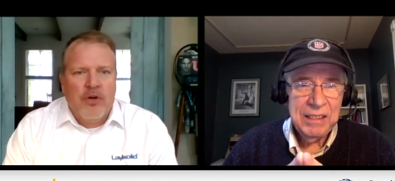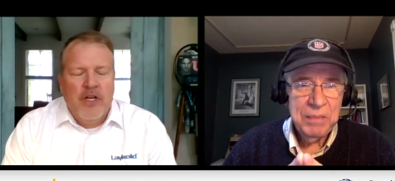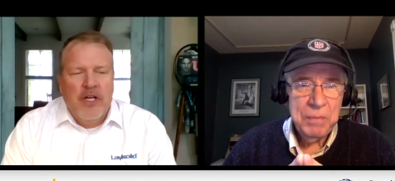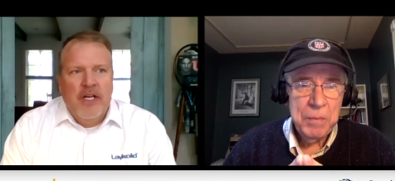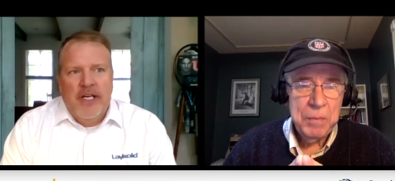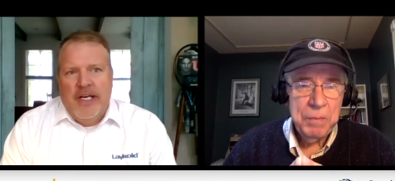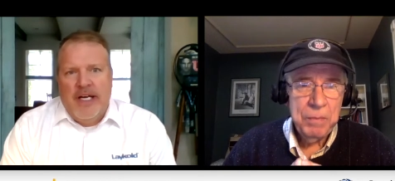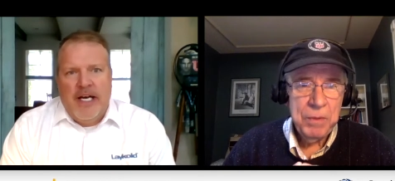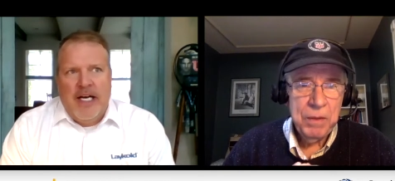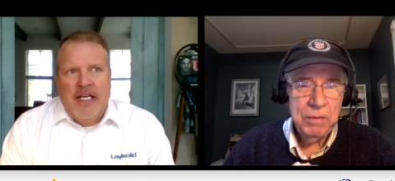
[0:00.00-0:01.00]
Speaker 1: court
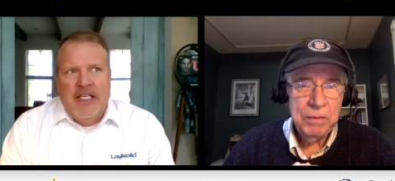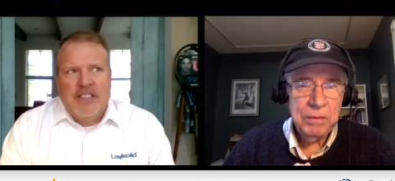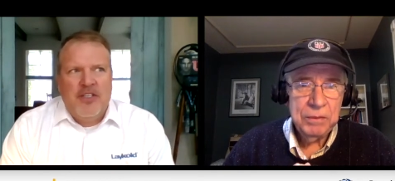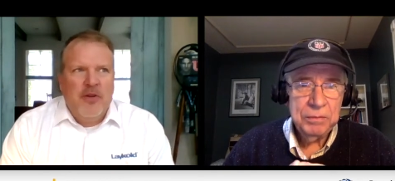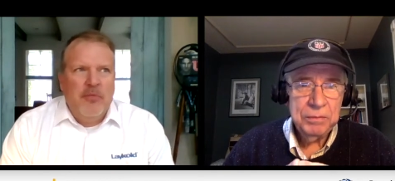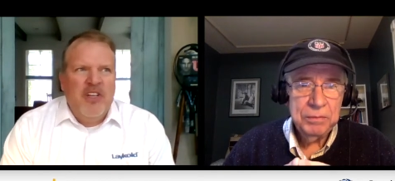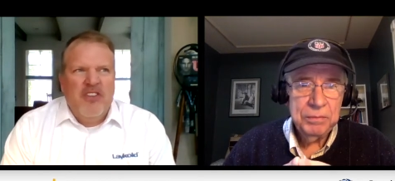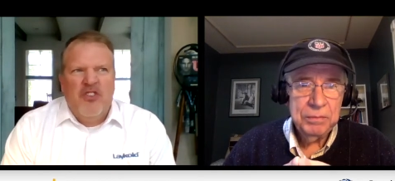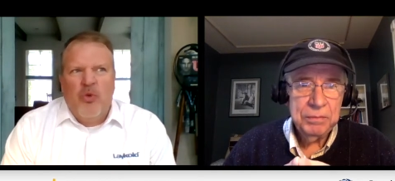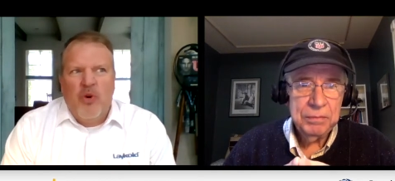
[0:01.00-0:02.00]
uh, is going to be
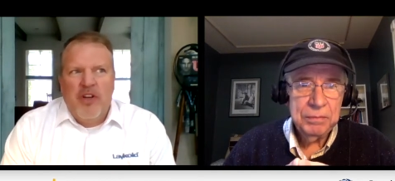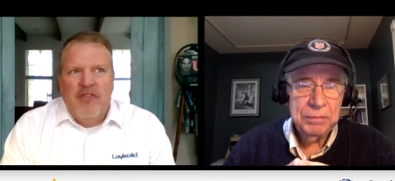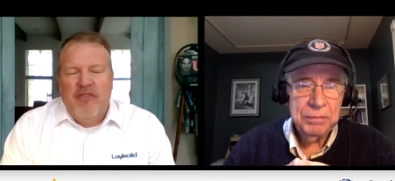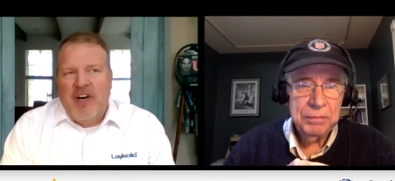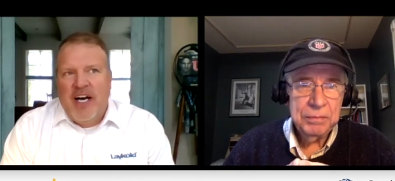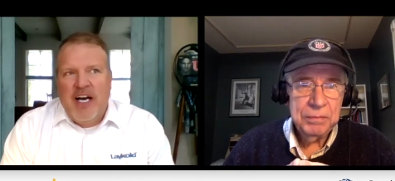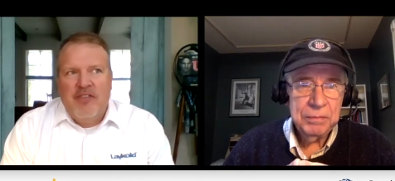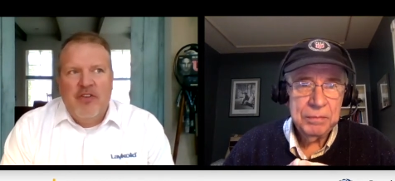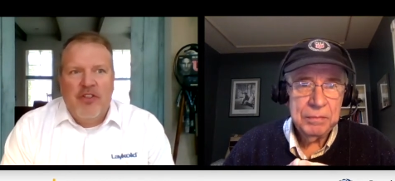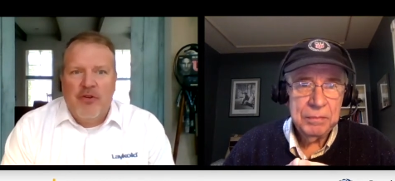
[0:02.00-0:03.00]
in the
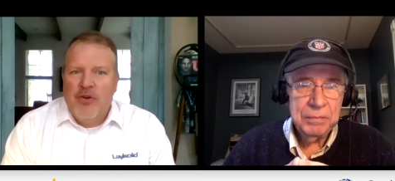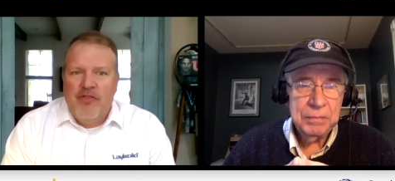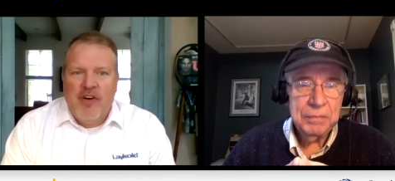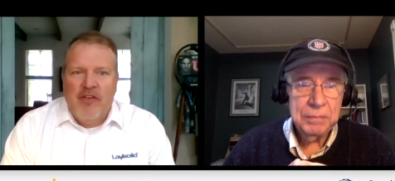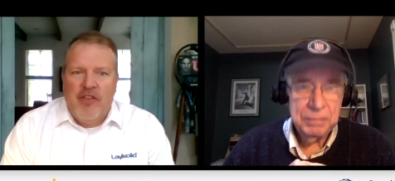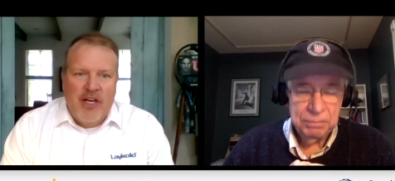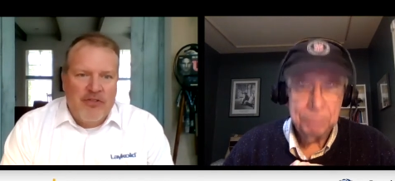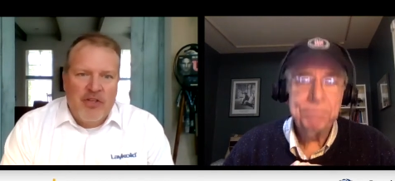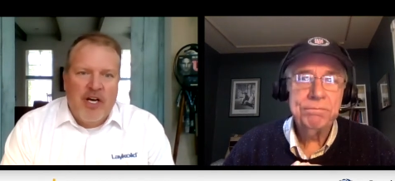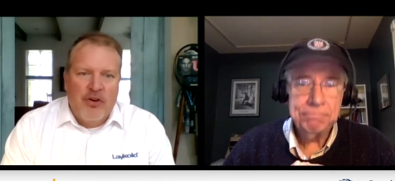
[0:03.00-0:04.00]
25 to
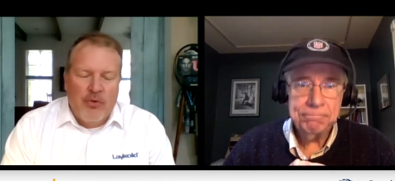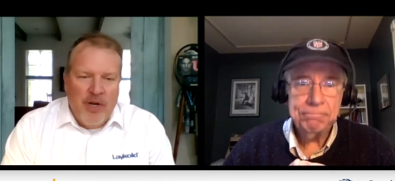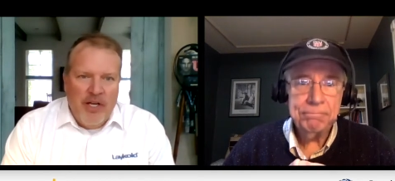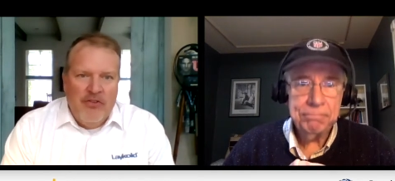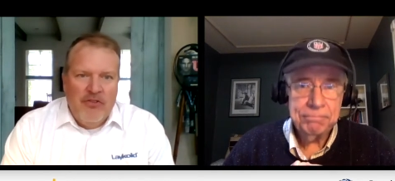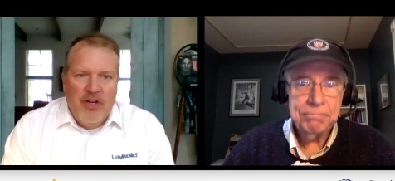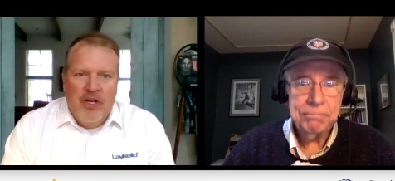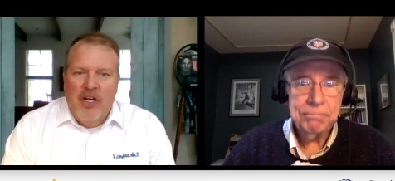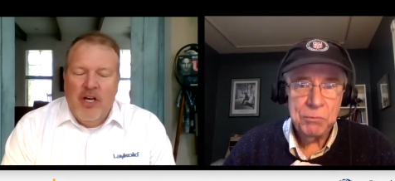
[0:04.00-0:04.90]
$35,000 range.